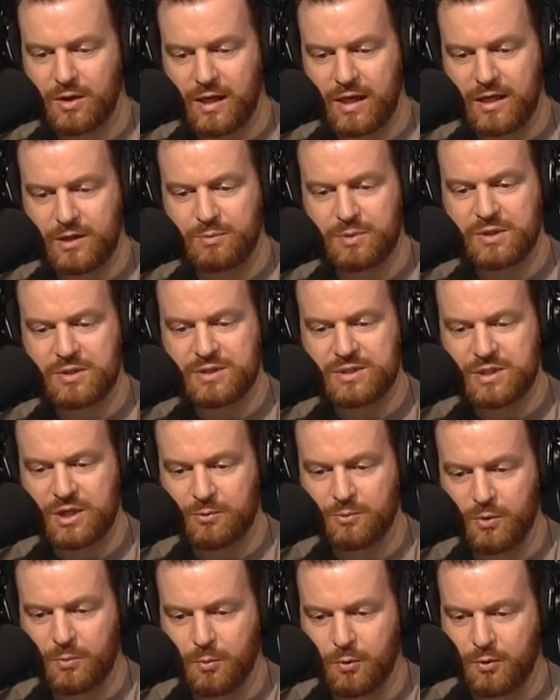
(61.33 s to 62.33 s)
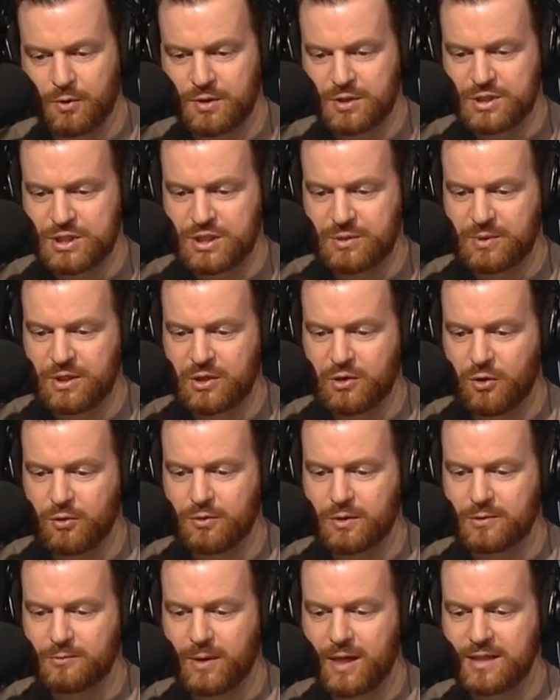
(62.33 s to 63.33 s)
A P's dumb reporter Jimmy
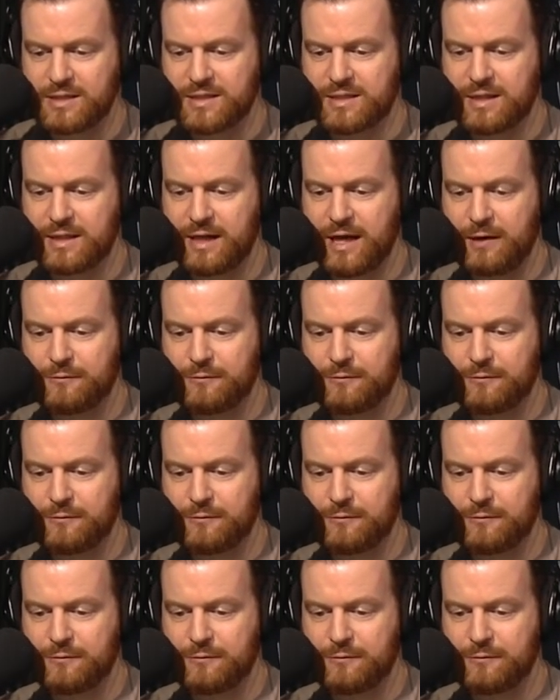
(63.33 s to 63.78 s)
Golan writes that